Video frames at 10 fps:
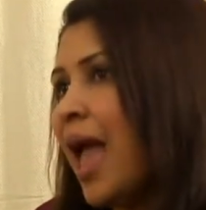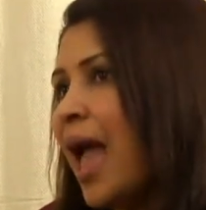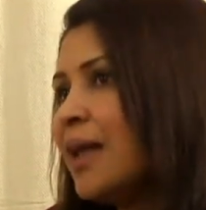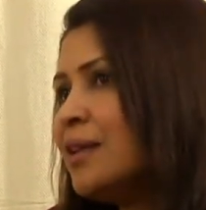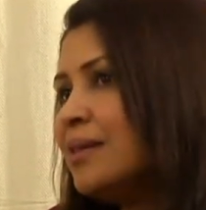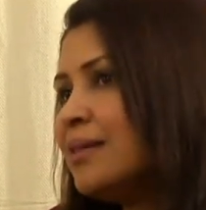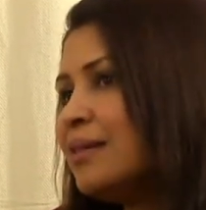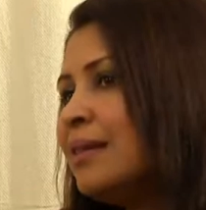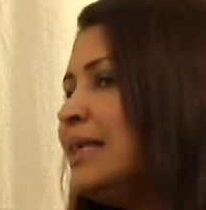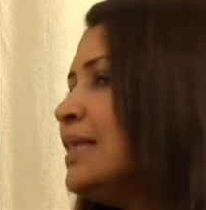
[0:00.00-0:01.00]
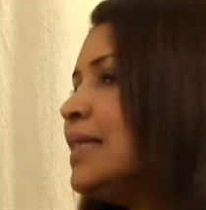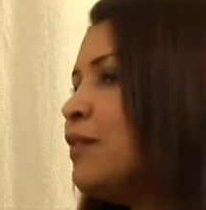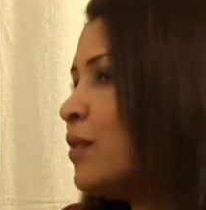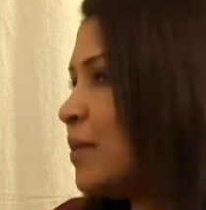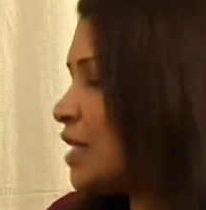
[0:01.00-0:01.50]
And this
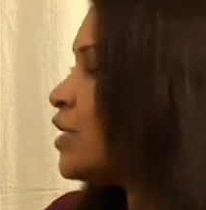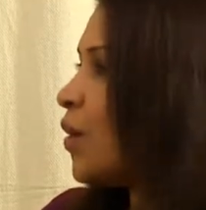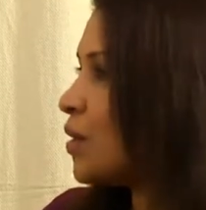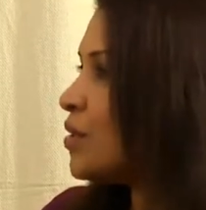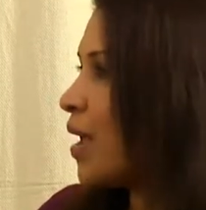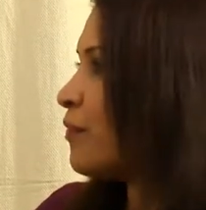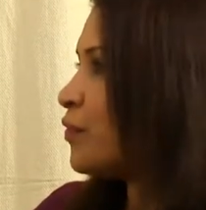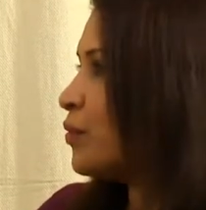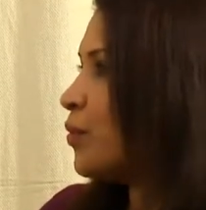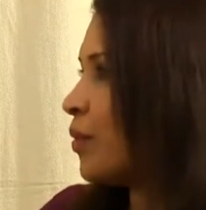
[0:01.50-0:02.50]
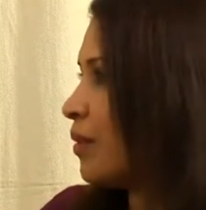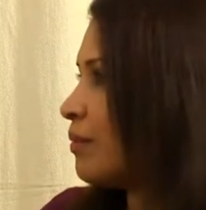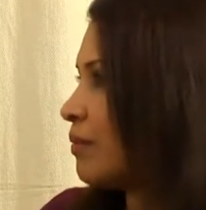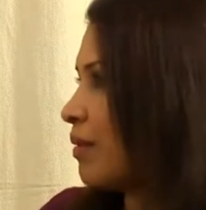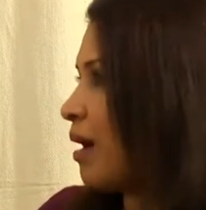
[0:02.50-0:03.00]
information also have to go
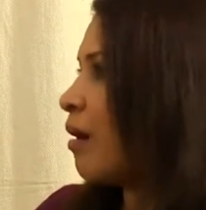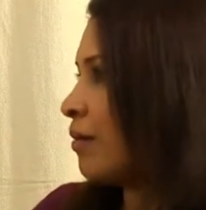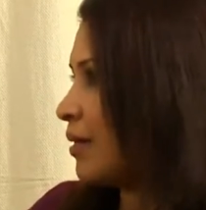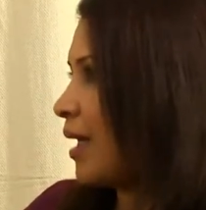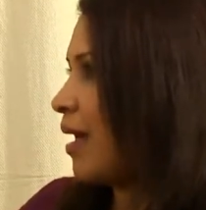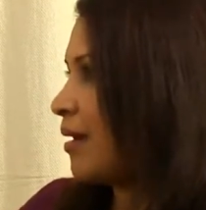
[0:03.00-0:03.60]
out there.